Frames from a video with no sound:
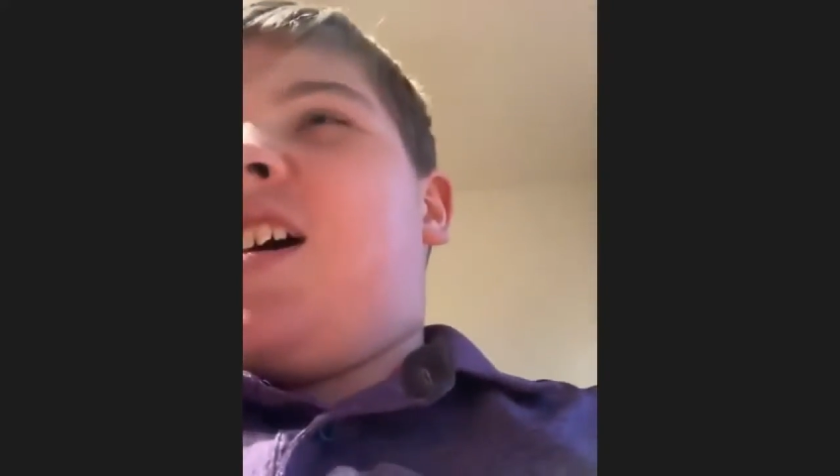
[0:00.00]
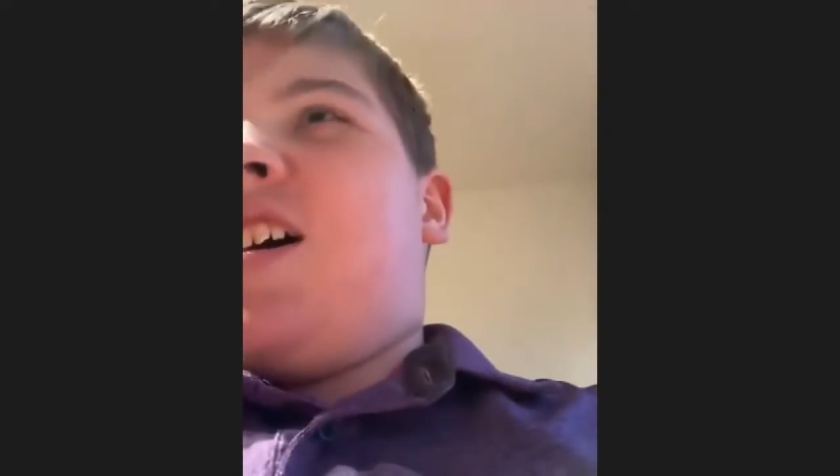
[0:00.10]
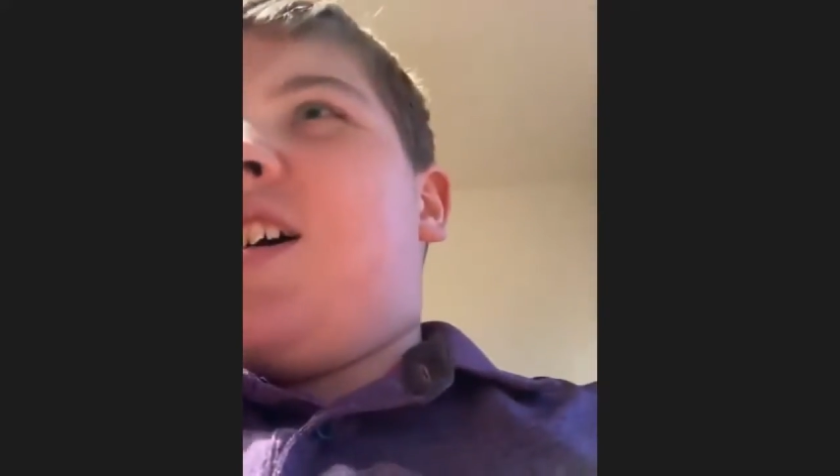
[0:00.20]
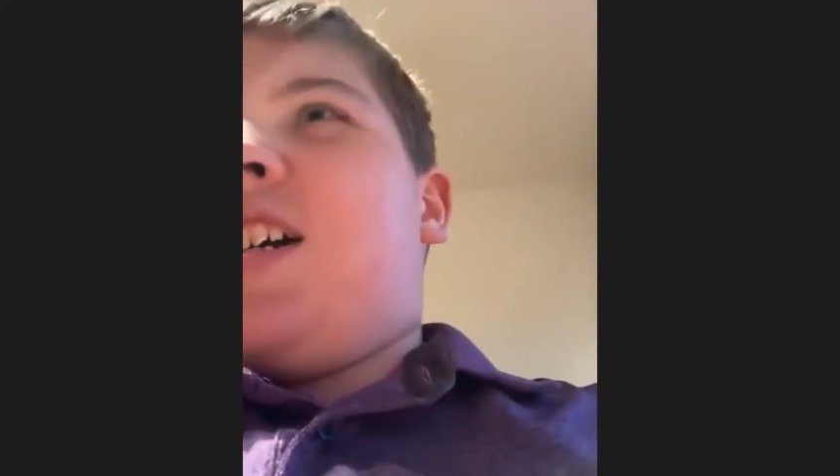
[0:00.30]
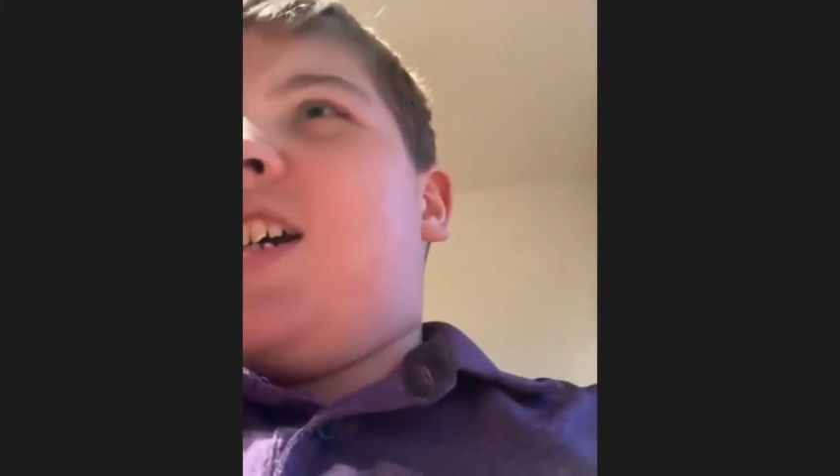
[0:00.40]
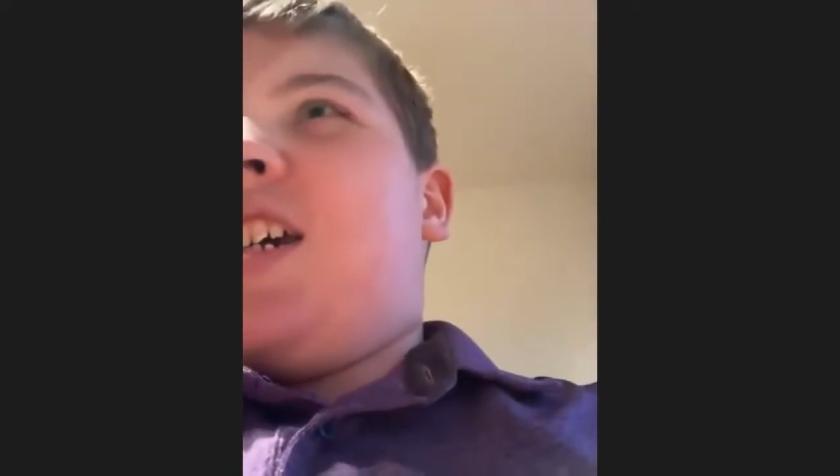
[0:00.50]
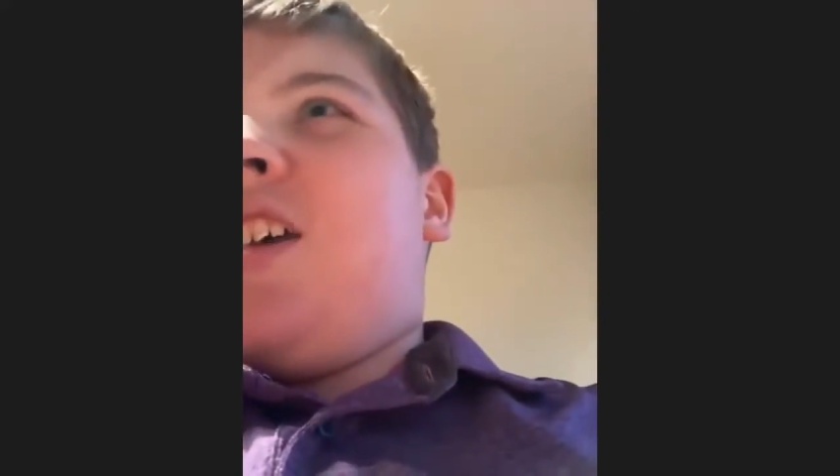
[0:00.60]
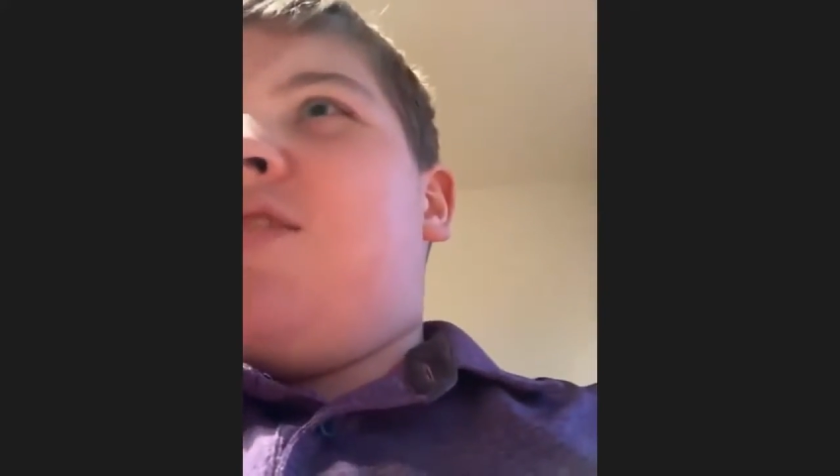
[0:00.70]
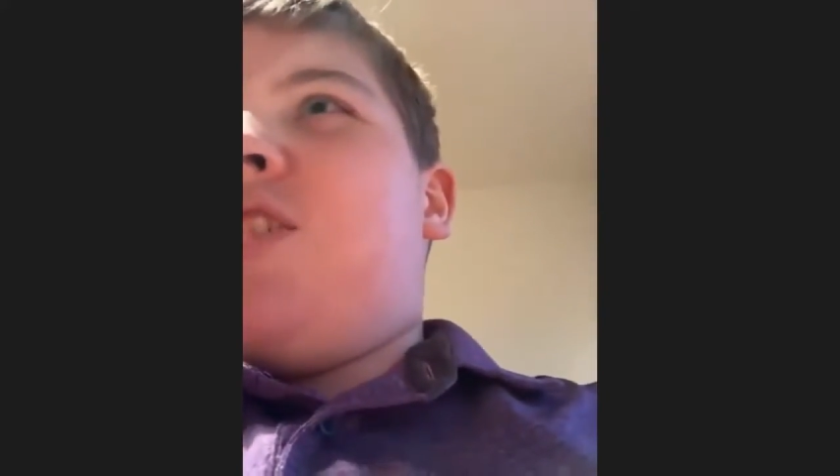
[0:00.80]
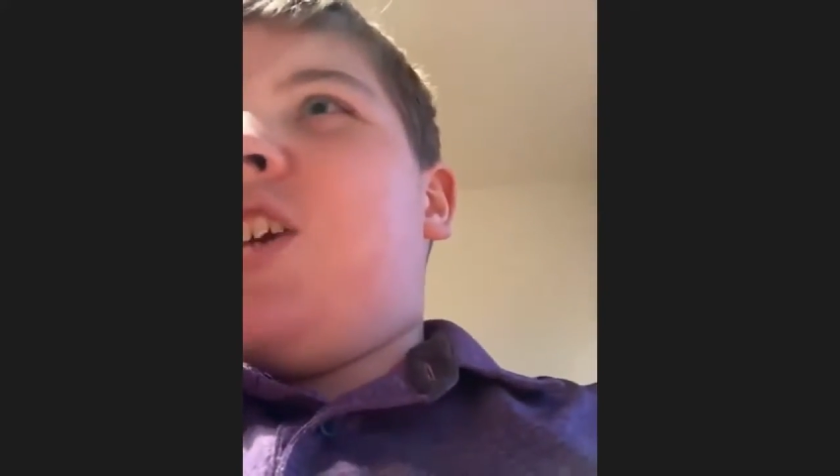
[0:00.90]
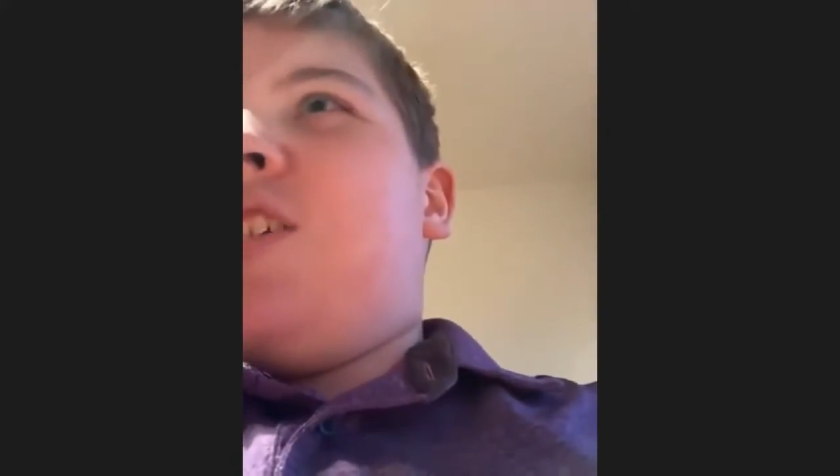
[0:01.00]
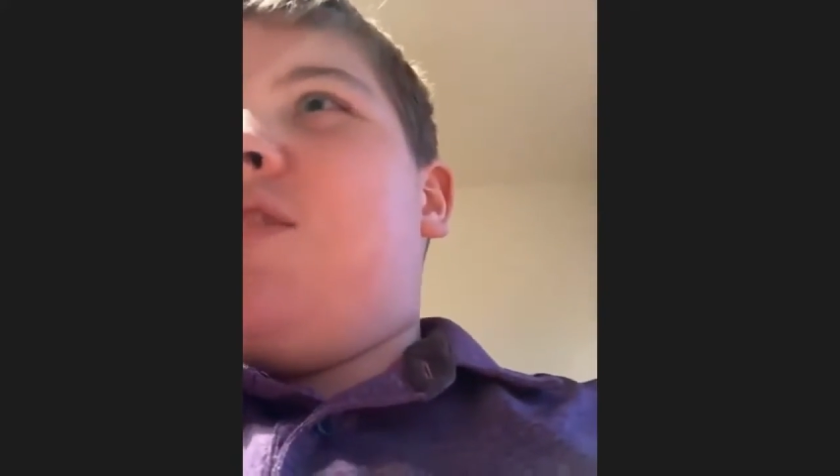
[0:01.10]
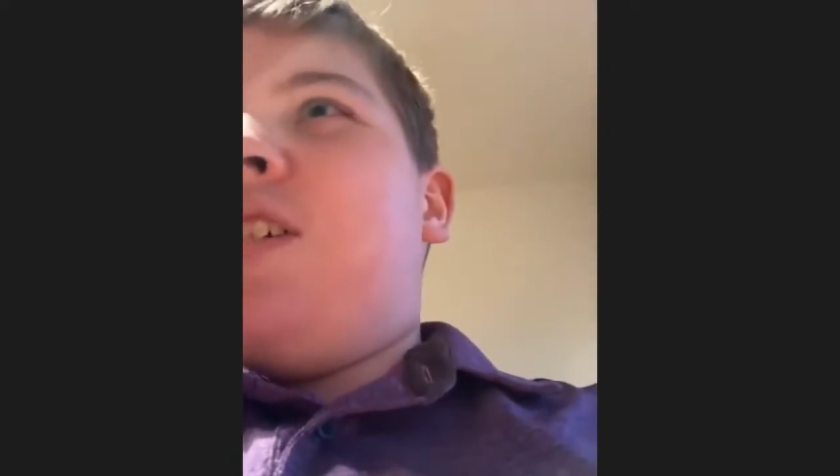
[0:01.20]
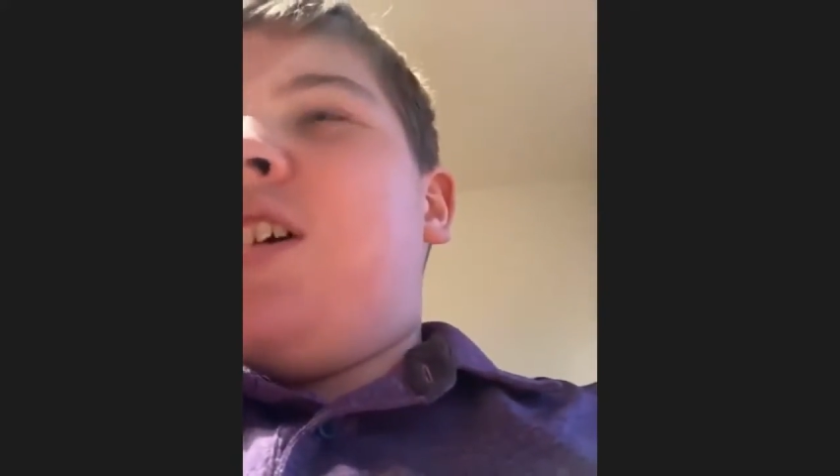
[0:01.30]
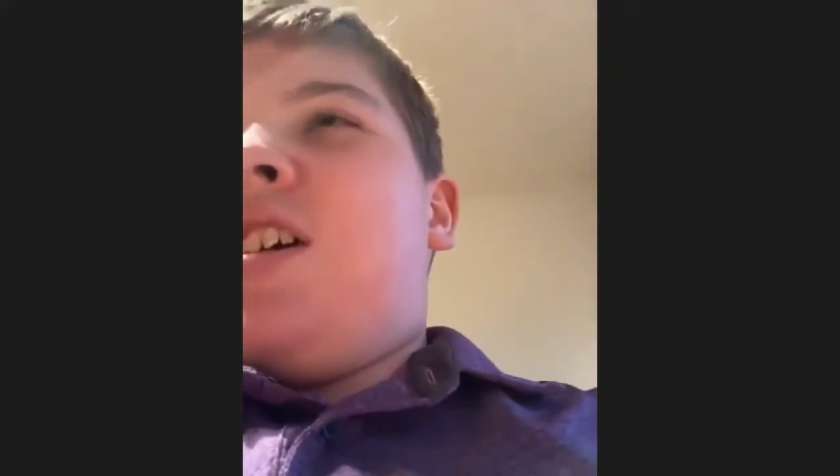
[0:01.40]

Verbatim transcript: I go to